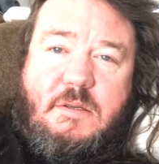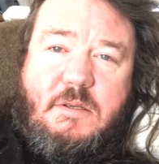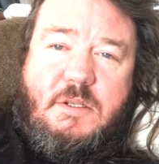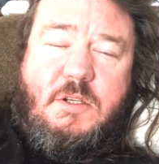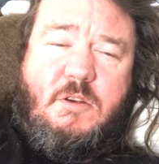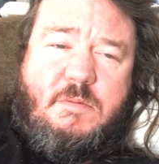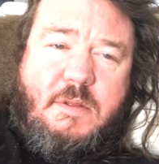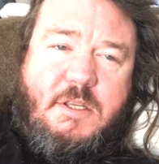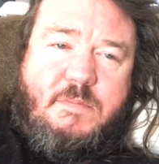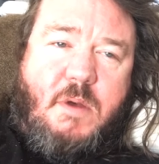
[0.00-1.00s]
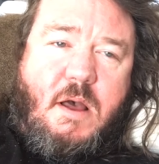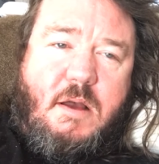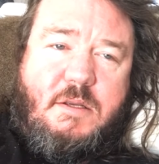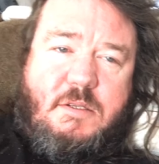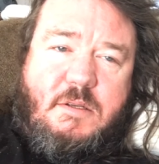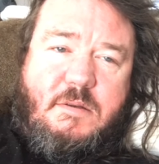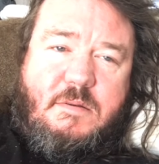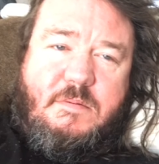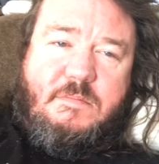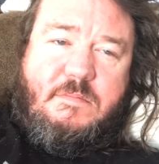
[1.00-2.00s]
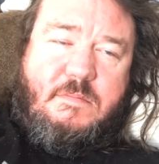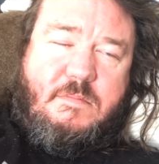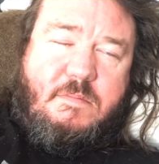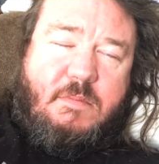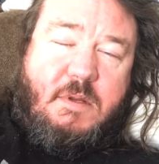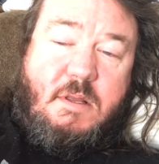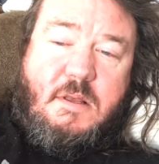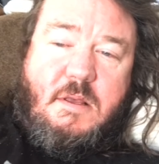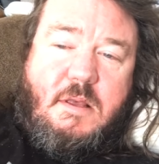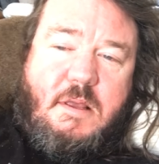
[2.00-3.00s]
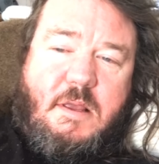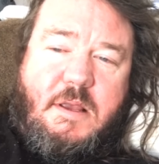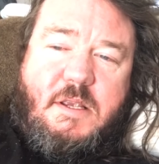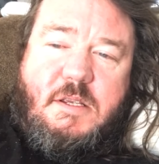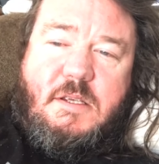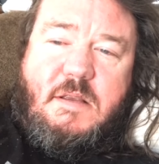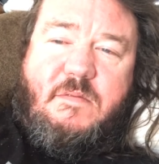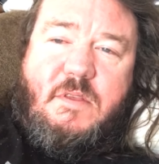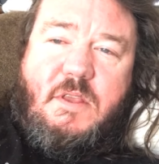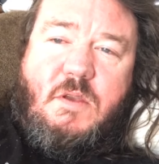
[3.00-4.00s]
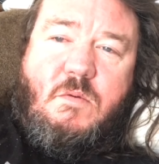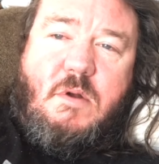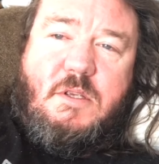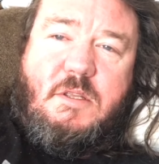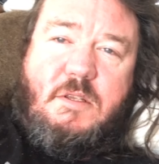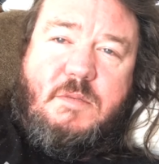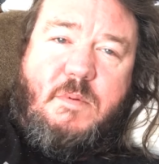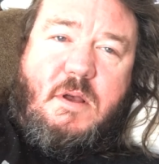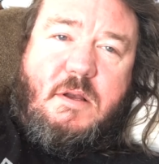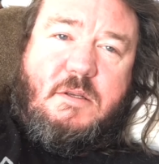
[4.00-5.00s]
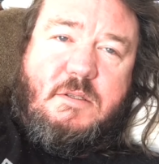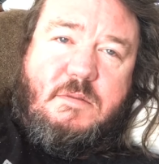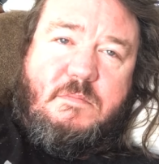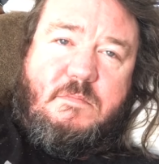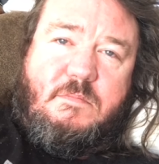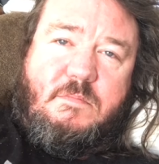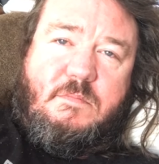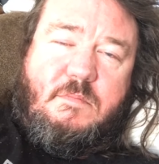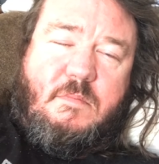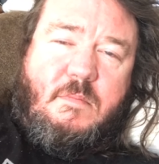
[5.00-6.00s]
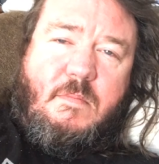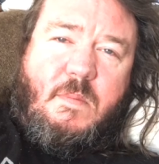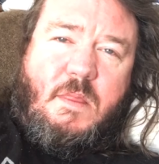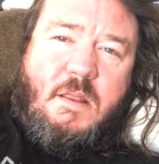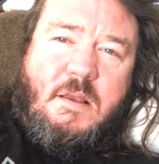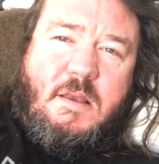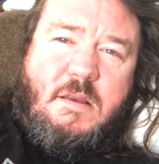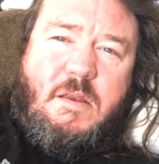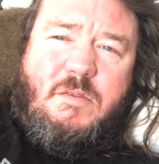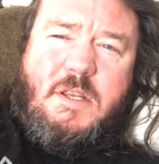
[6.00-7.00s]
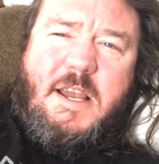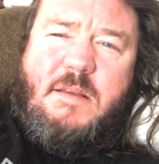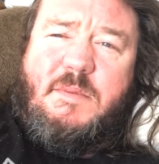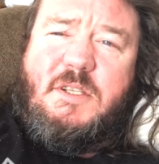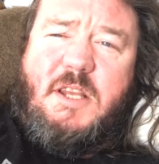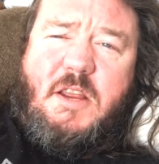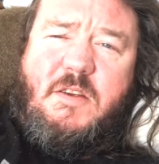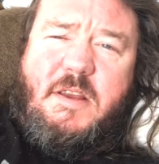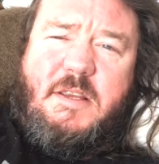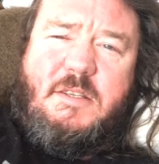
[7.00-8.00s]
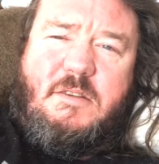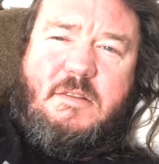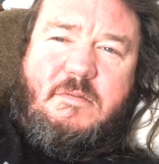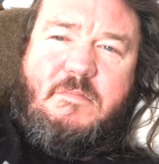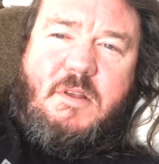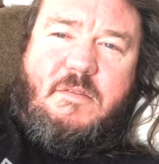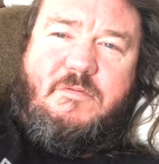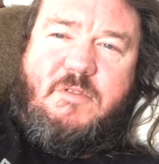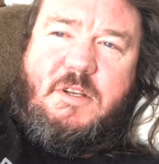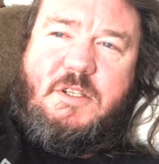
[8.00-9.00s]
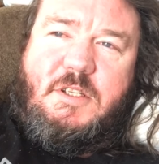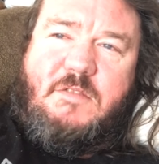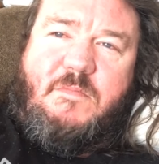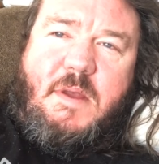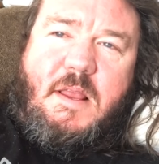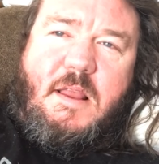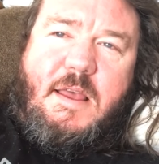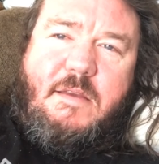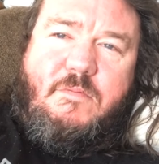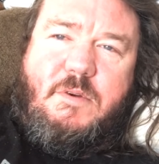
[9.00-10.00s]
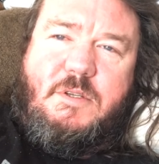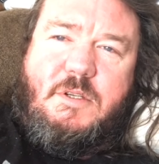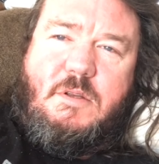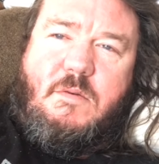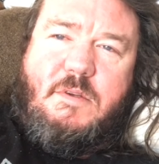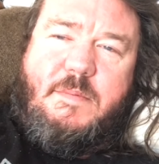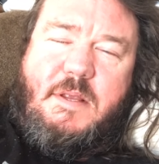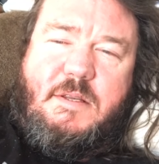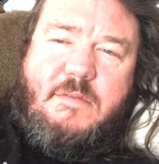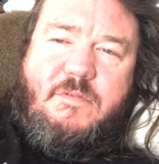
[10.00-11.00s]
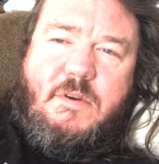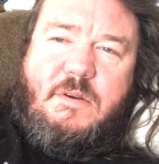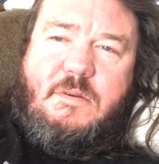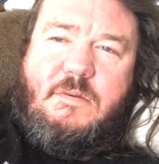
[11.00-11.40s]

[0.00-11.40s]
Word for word: It shows me this box. And, yeah, it says everything he wants in this box. Now, he was kind of mysterious on the on the fringes of my life, which has always been different.